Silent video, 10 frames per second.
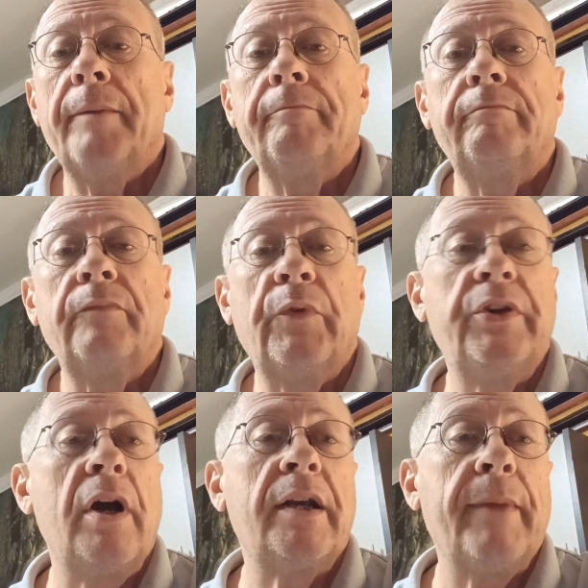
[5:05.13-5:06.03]
We
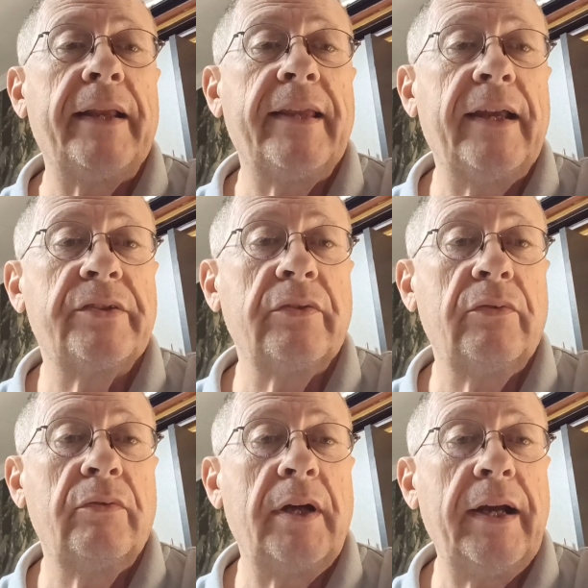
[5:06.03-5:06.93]
talked about that.
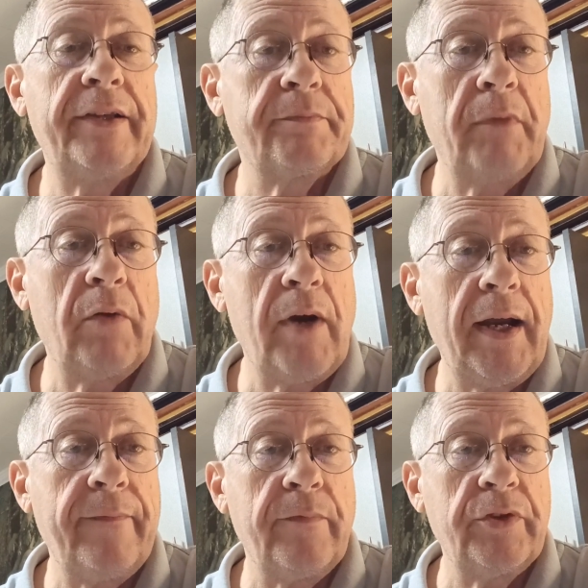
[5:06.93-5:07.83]
So I asked my
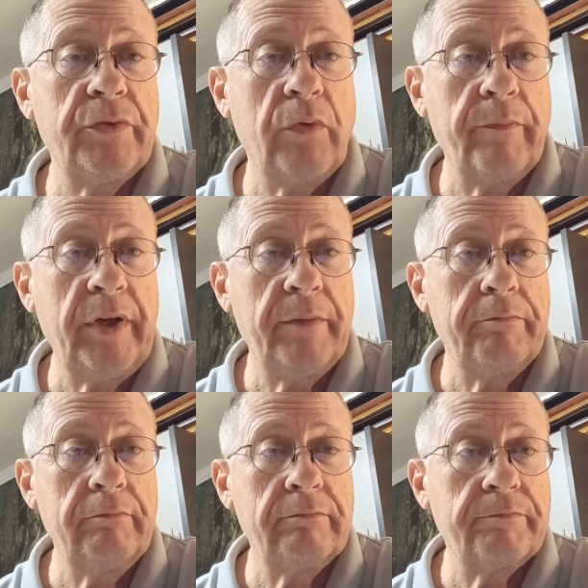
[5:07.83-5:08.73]
wife, would you want me to
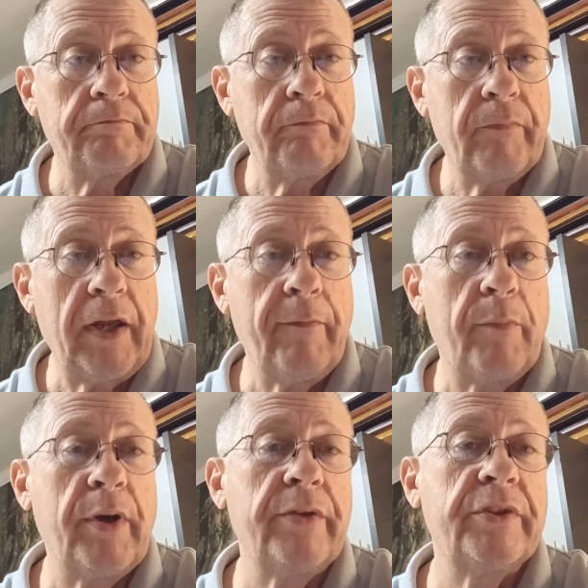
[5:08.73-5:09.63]
have my
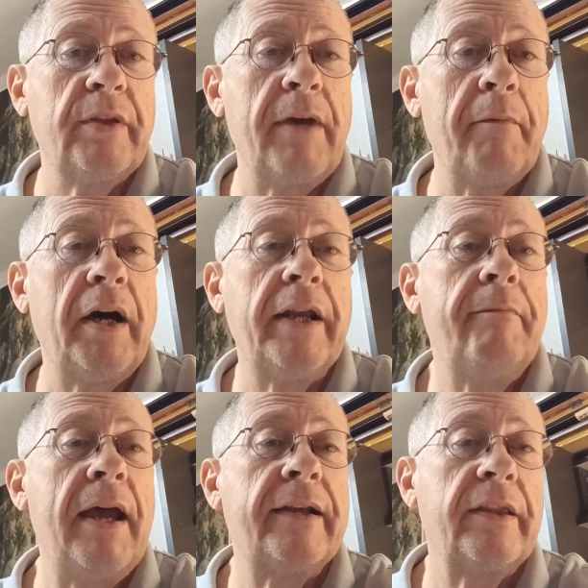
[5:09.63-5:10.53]
brother send my body
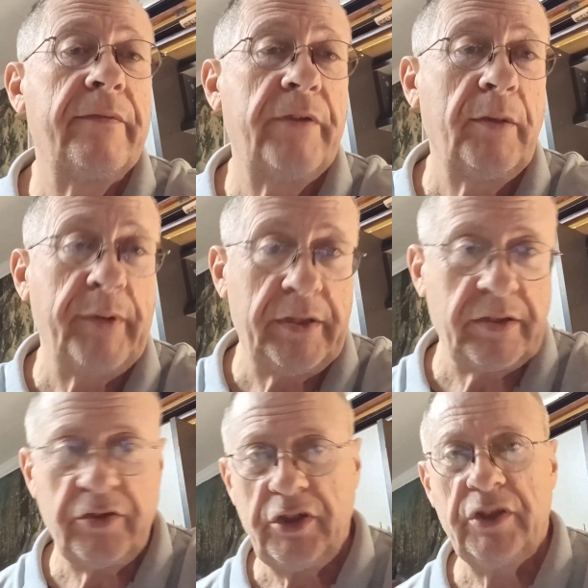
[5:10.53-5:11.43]
back to the Philippines?
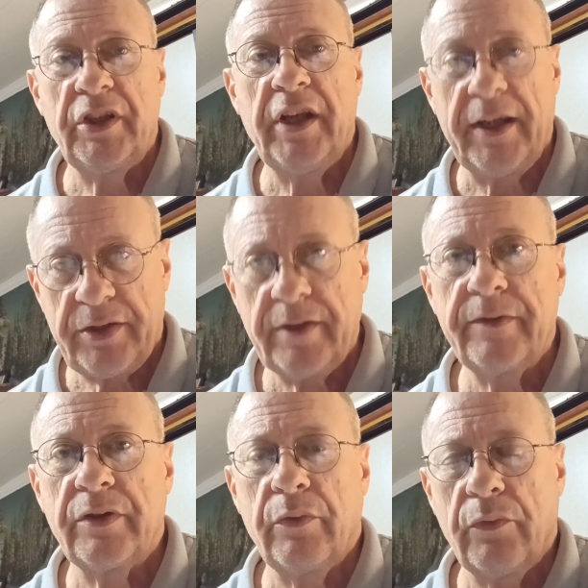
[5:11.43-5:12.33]
And she said yes.
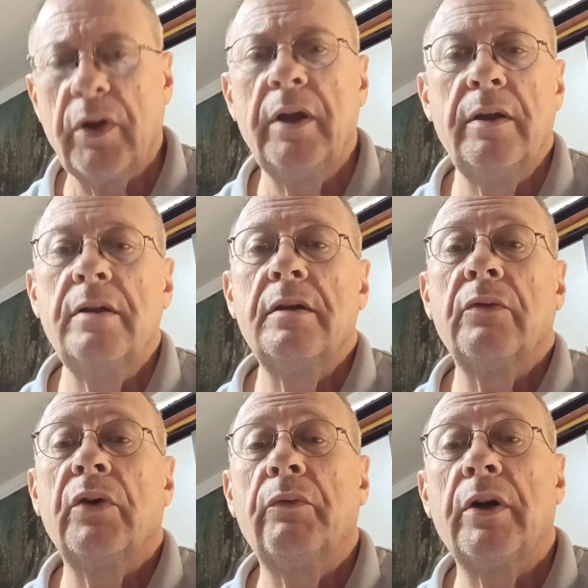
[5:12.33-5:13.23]
So
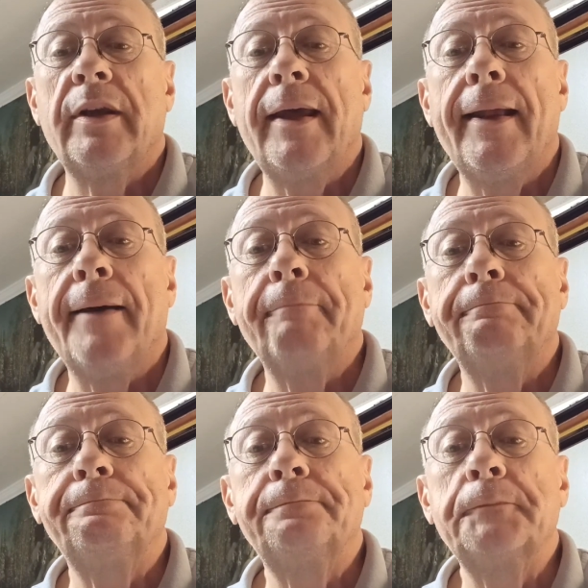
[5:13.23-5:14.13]
we worked that out.
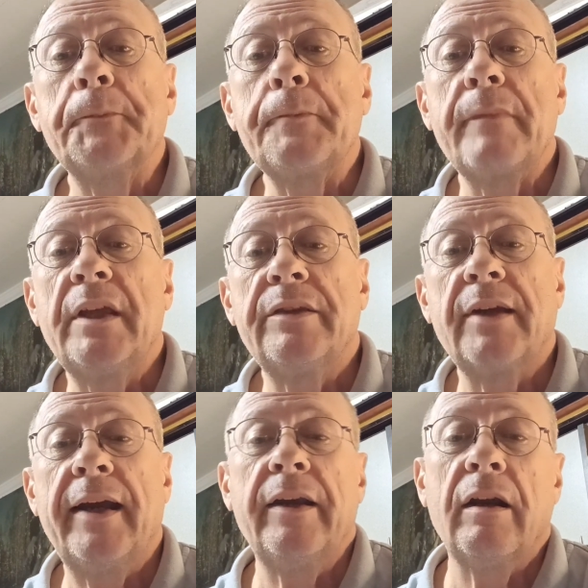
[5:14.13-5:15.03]
It's
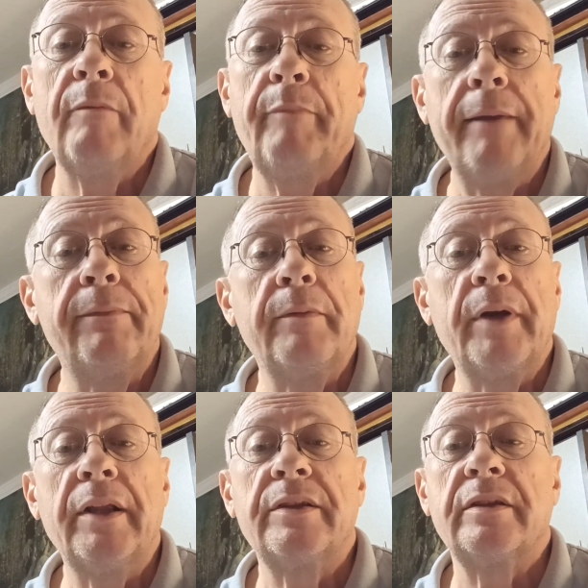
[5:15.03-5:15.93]
kind of not on paper, but
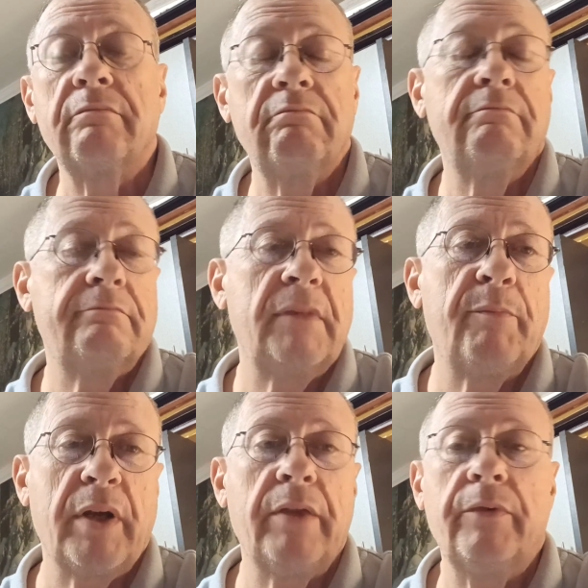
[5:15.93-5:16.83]
it's my
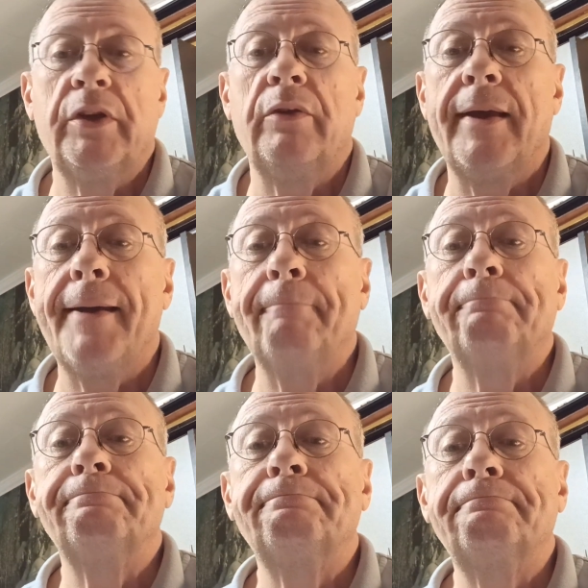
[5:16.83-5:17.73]
brother would do that.